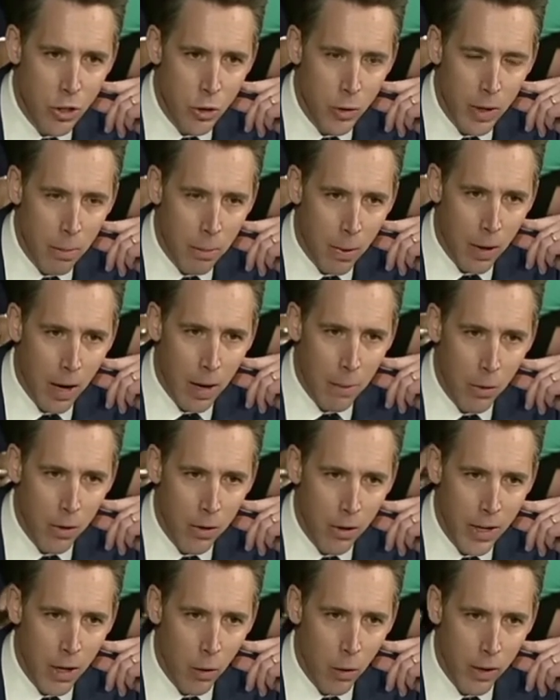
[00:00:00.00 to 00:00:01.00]
that you
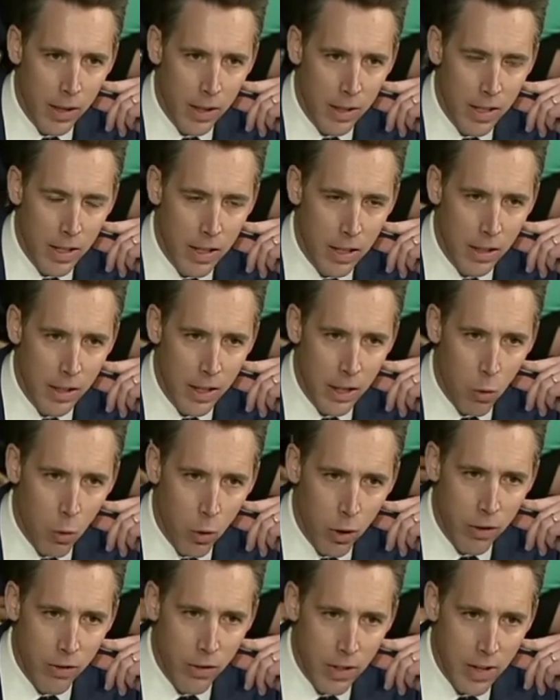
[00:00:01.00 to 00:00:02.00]
improperly or illegally
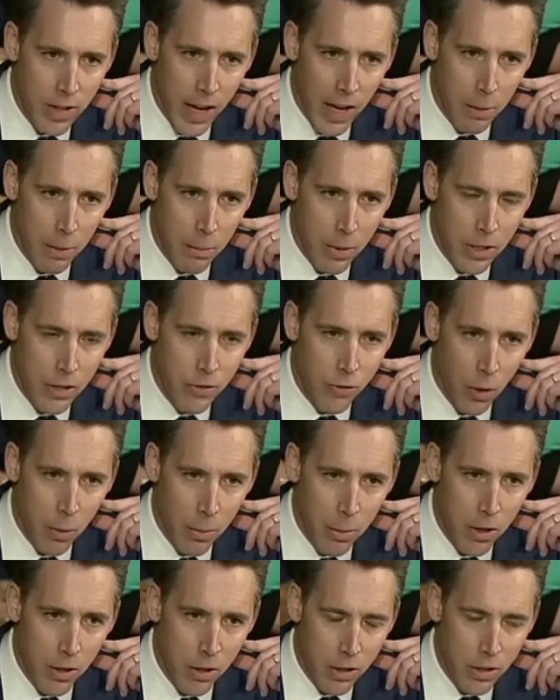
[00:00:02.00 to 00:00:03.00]
queried the database for
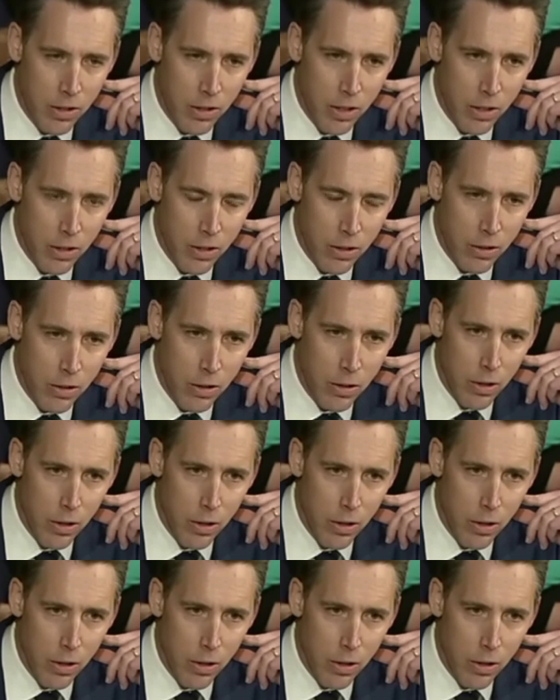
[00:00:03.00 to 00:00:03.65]
American citizens?